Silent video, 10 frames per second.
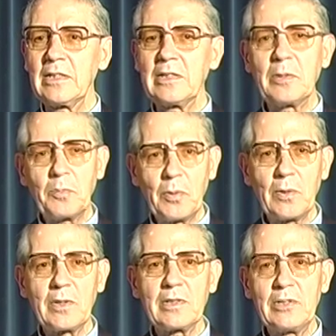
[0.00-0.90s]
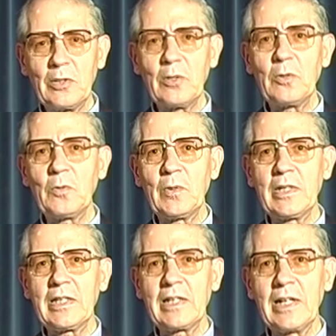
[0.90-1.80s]
the poor know
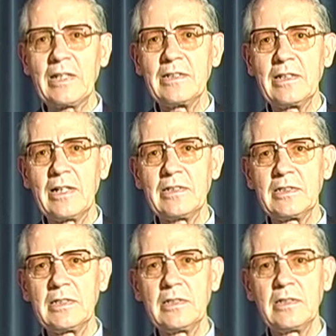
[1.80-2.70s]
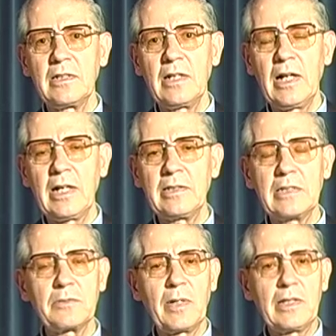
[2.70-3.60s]
where they get the energy. And
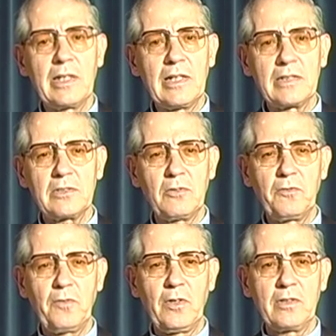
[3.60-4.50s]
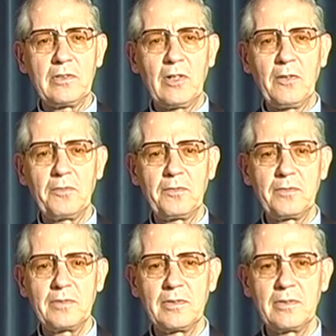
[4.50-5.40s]
that's why they are so fond of
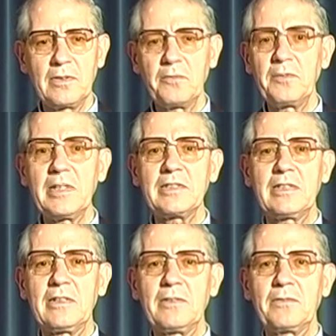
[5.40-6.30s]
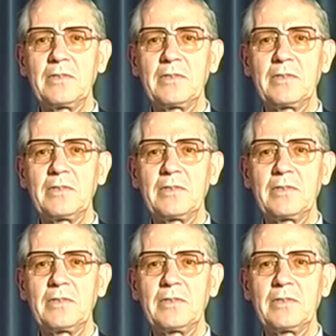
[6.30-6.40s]
fiesta, of